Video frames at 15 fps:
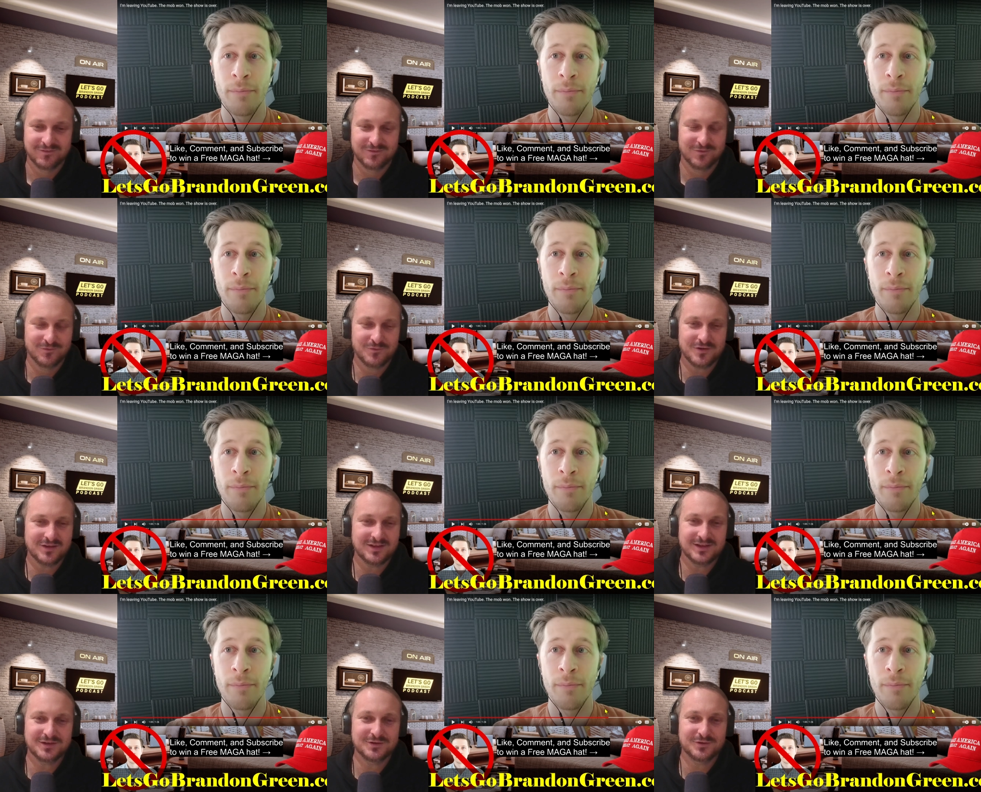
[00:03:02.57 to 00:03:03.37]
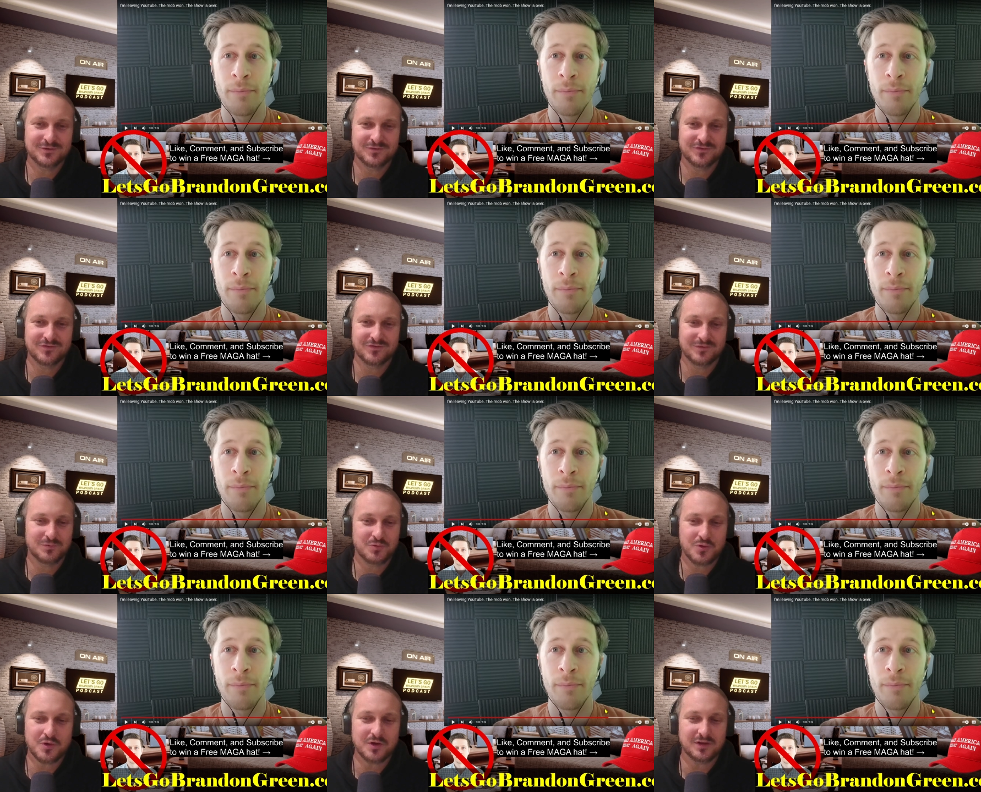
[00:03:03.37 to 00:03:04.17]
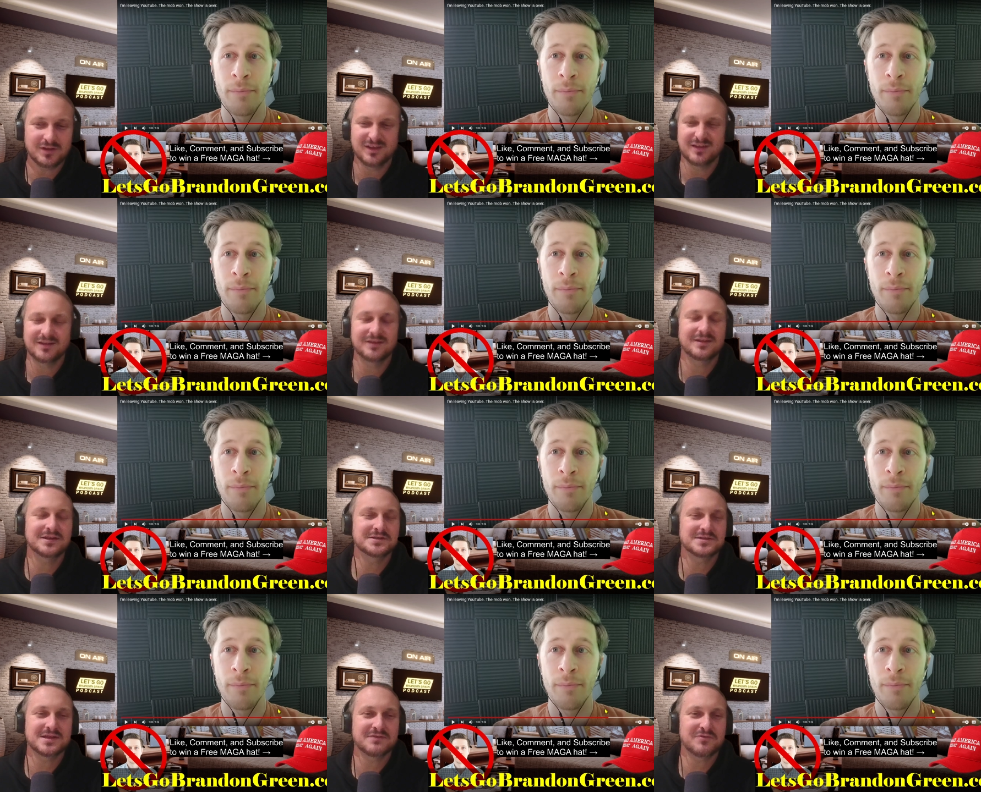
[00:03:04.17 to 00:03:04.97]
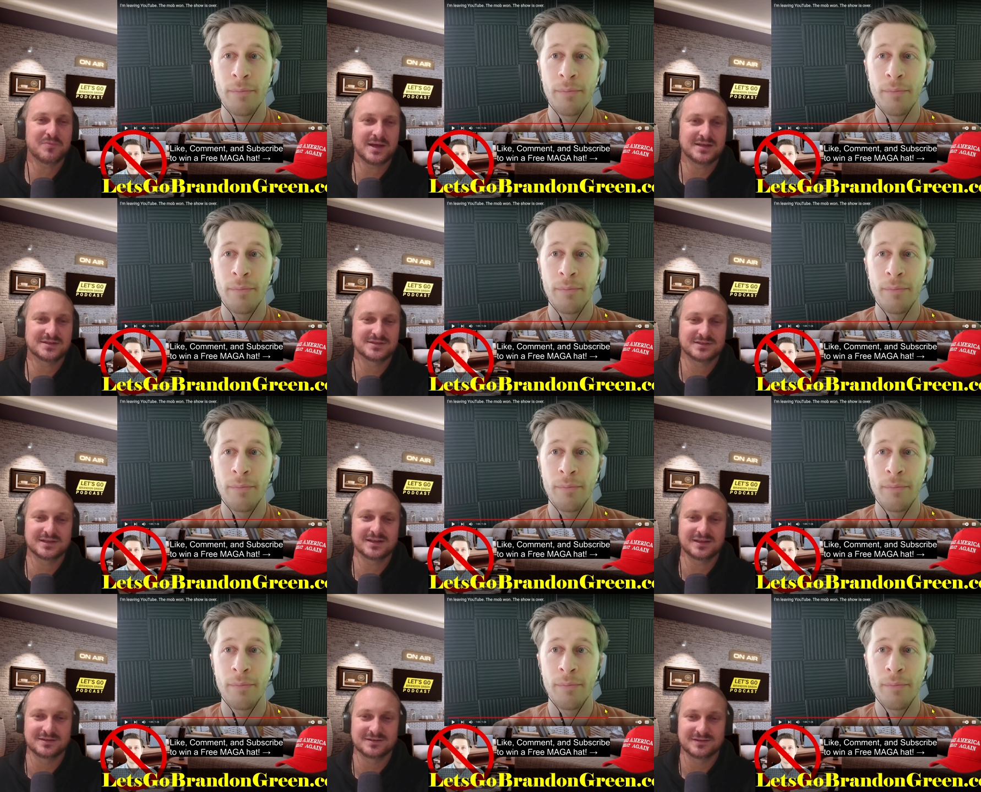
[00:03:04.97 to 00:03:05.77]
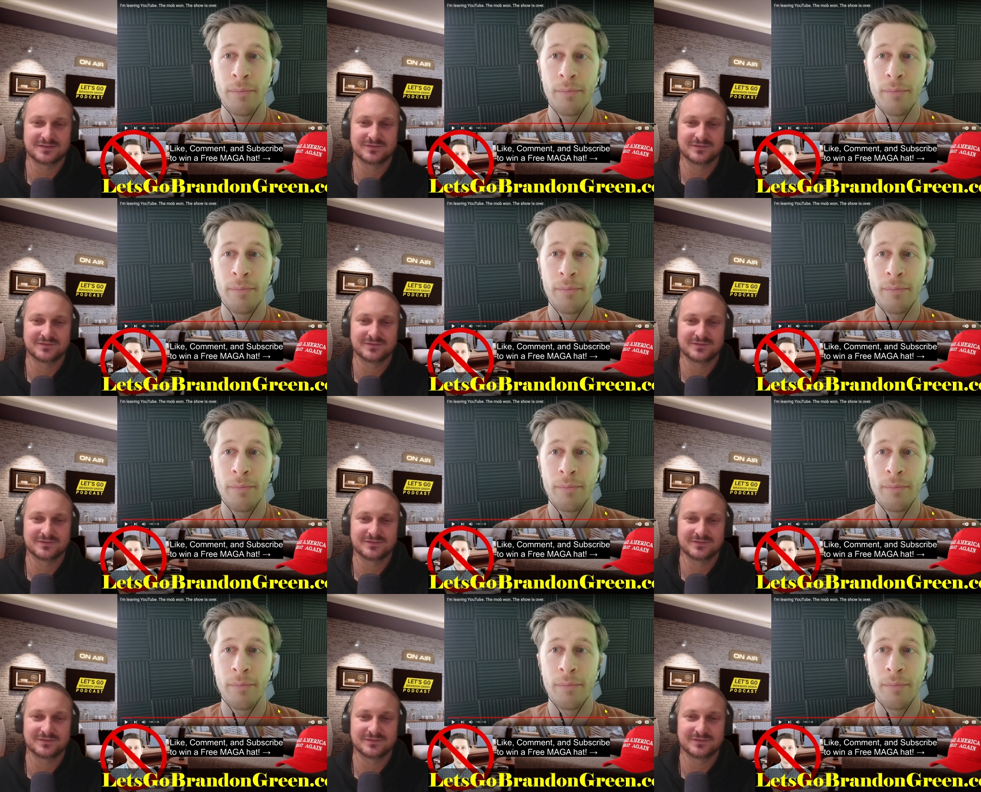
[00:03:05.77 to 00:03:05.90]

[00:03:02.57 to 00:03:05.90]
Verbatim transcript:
Speaker 1: what did you? What doesn't even make sense.